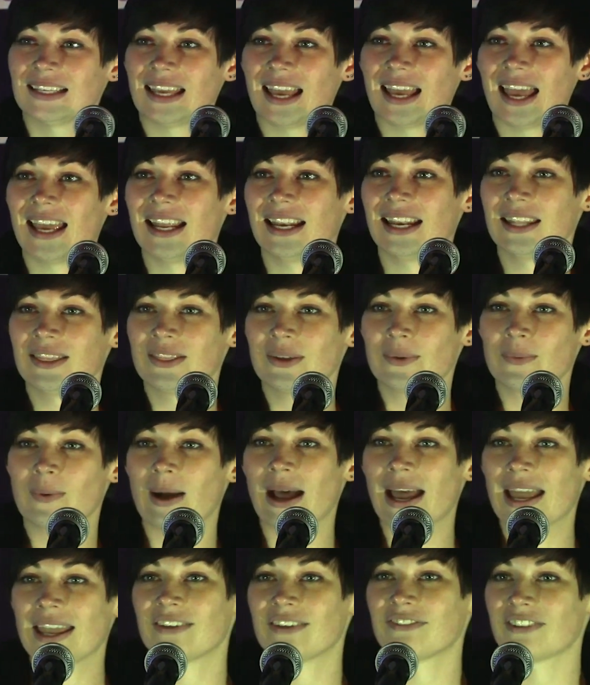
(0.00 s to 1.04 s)
Getting in the
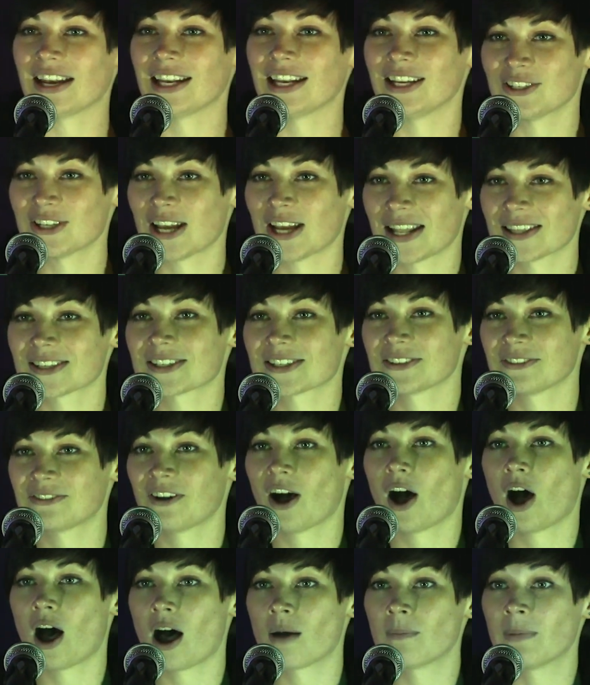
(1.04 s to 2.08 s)
way of any chance of
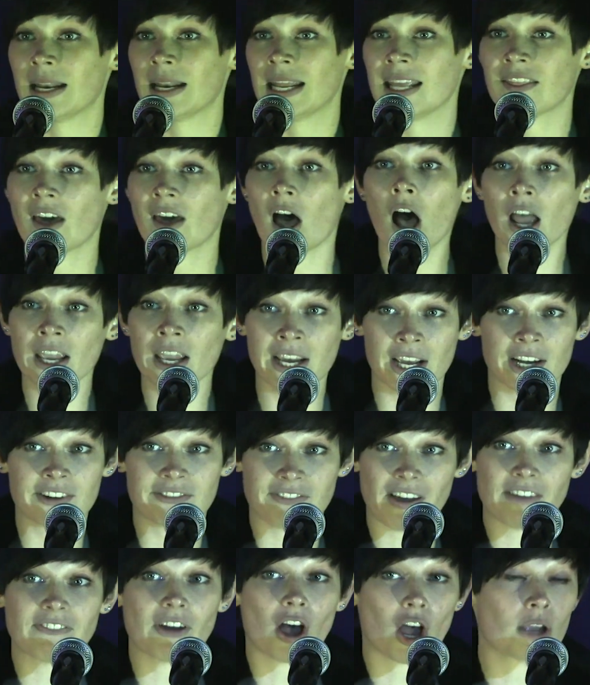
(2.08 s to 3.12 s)
harmony that I
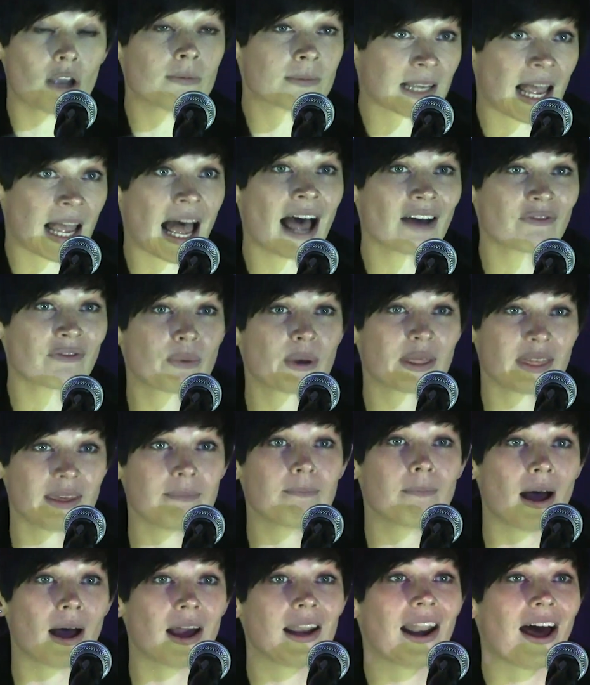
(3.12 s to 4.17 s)
could have ever hoped to have
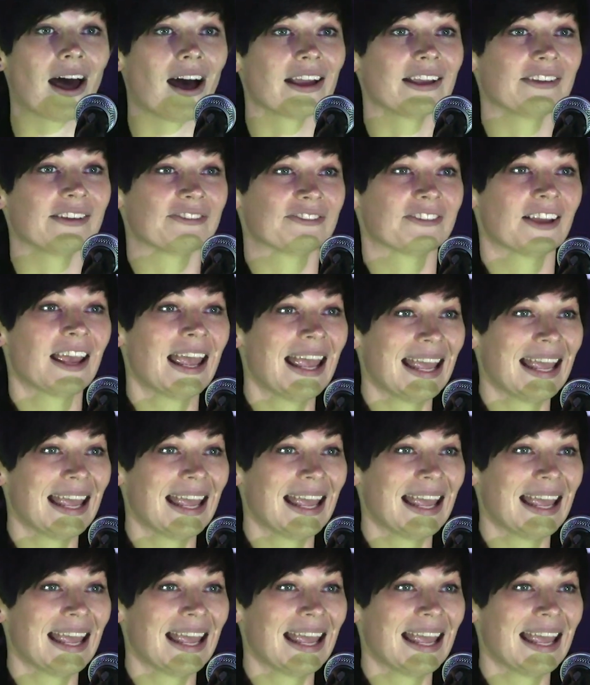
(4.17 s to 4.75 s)
within my life.